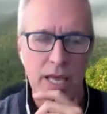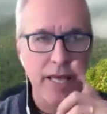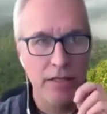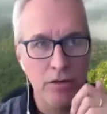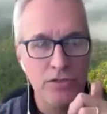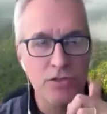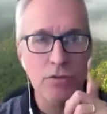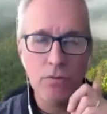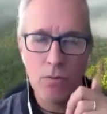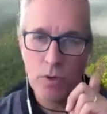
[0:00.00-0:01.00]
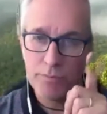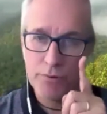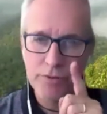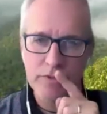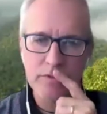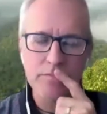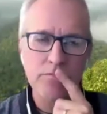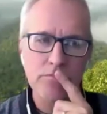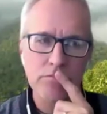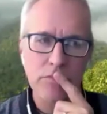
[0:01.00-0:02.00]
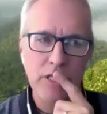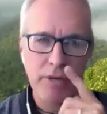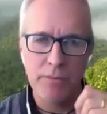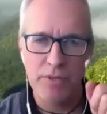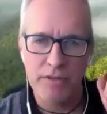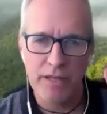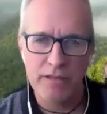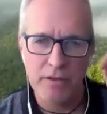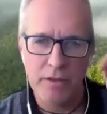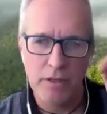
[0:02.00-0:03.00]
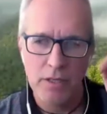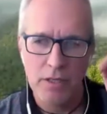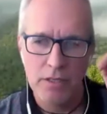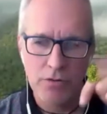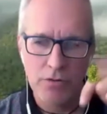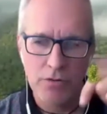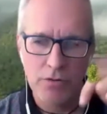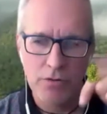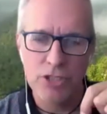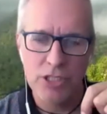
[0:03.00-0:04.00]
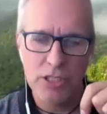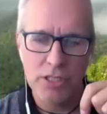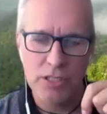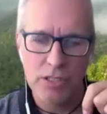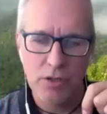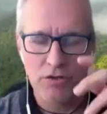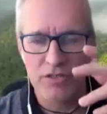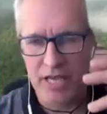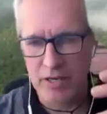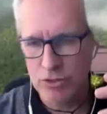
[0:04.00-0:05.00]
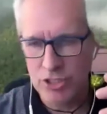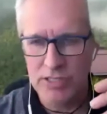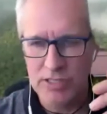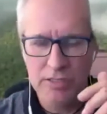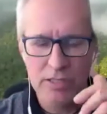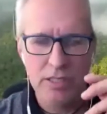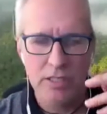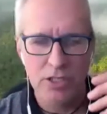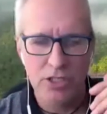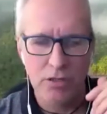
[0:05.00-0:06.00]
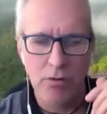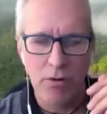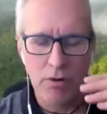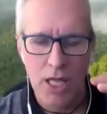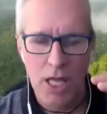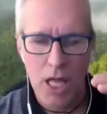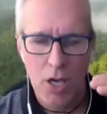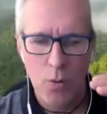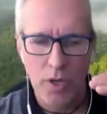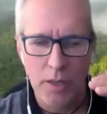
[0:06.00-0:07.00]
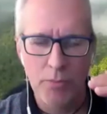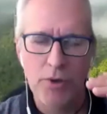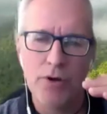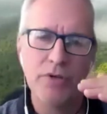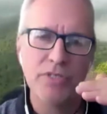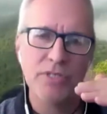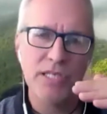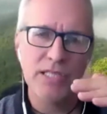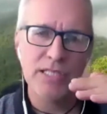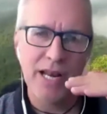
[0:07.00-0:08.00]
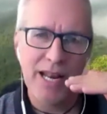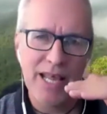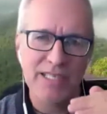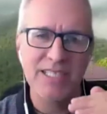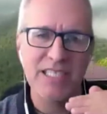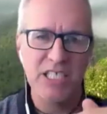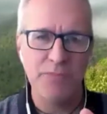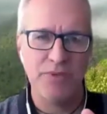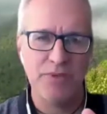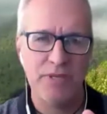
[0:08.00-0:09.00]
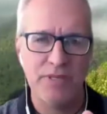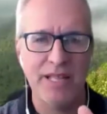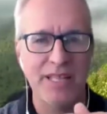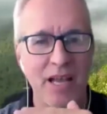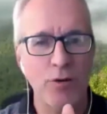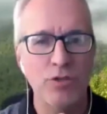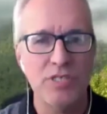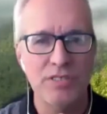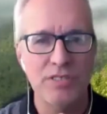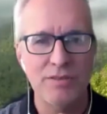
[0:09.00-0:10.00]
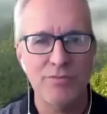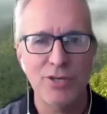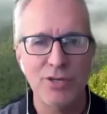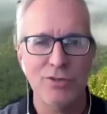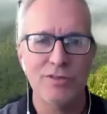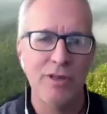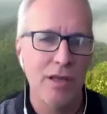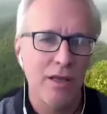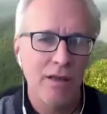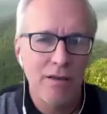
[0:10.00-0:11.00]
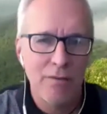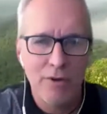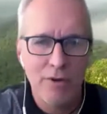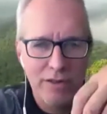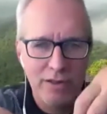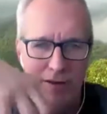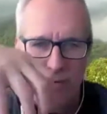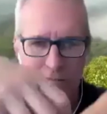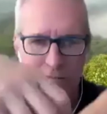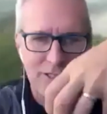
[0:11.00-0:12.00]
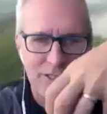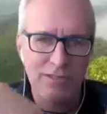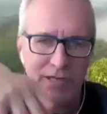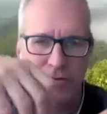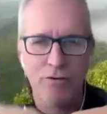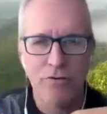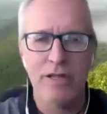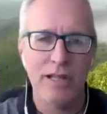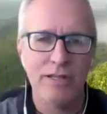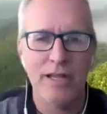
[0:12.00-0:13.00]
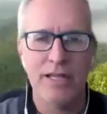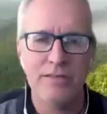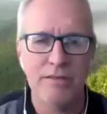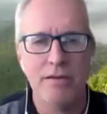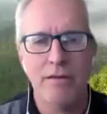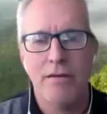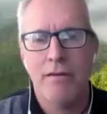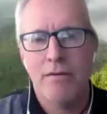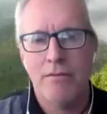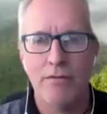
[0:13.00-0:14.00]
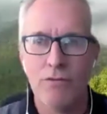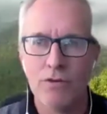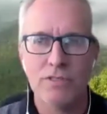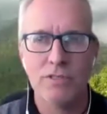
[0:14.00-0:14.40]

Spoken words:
And also, one point might be that the red akushi, or the akushis in general, will bury the seeds less deep than the agoutis, because when they dig the ground like that, of course,